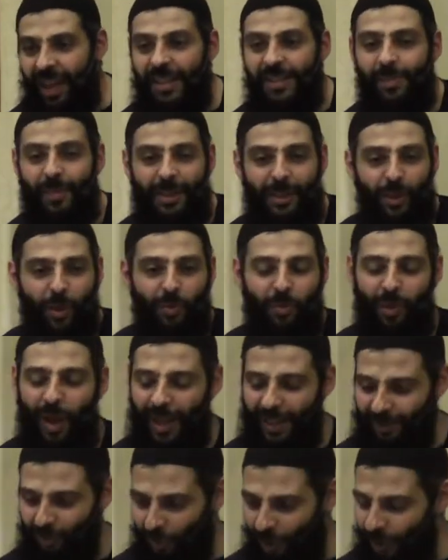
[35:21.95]
As a matter of
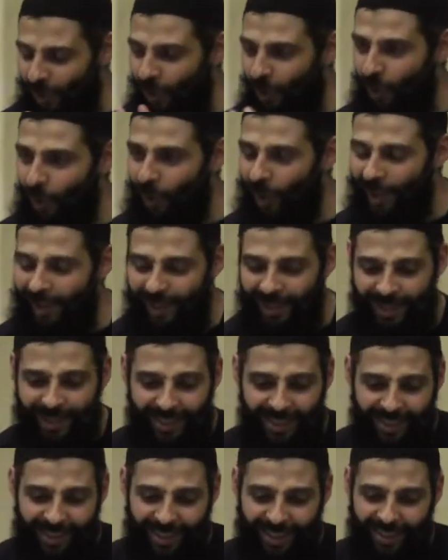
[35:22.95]
fact, one story,
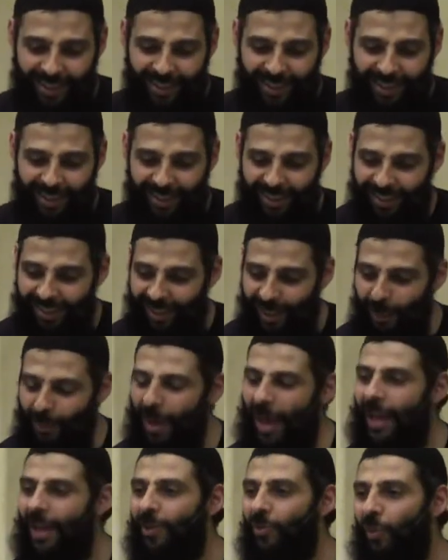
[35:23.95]
a
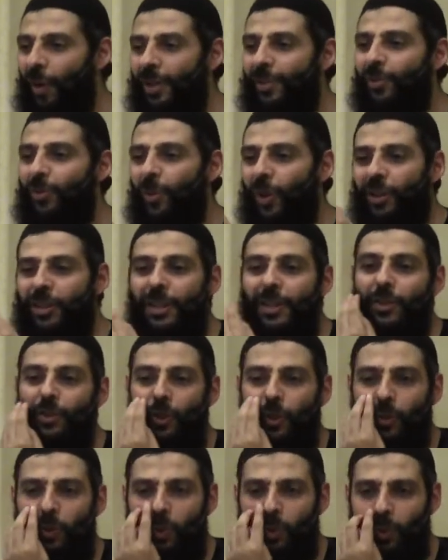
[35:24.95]
man went to a
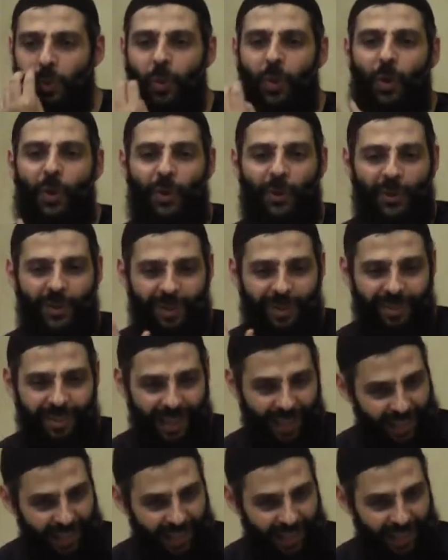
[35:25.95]
teacher to, to learn,